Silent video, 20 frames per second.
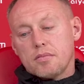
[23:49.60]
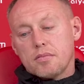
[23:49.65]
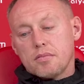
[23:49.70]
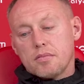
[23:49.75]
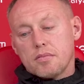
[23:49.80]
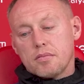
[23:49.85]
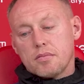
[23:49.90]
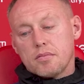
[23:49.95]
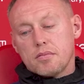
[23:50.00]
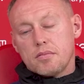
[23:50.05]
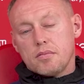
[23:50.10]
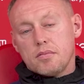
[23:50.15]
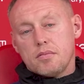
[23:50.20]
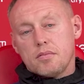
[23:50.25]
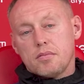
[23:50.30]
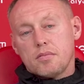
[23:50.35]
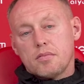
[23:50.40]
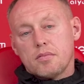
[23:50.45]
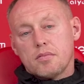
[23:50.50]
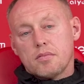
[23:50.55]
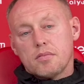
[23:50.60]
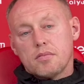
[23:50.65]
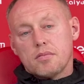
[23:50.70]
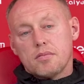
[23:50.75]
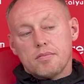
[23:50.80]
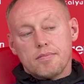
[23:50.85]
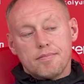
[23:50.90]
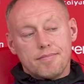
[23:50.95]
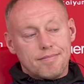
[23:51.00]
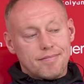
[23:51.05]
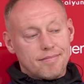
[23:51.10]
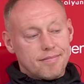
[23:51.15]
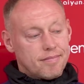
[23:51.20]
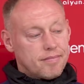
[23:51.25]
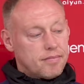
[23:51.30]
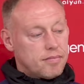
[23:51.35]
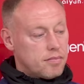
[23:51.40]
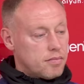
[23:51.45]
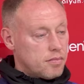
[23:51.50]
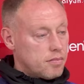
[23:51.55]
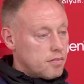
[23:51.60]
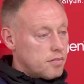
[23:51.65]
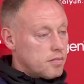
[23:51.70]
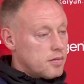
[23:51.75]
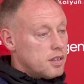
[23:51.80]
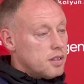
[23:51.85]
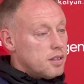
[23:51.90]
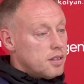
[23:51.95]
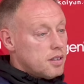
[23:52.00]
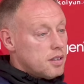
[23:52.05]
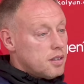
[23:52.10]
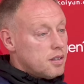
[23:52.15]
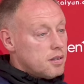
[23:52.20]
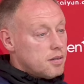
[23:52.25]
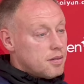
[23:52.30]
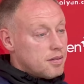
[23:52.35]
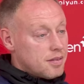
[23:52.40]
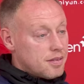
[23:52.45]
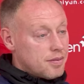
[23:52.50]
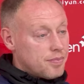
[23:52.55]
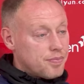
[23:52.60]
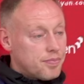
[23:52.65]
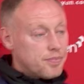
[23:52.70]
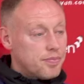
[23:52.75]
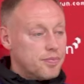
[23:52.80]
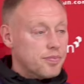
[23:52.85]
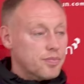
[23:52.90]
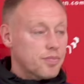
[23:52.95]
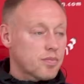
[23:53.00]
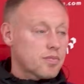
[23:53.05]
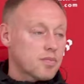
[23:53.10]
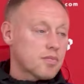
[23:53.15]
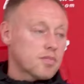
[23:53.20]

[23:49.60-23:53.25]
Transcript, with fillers: Jonathan, cameras off, please. Written section embargo to ten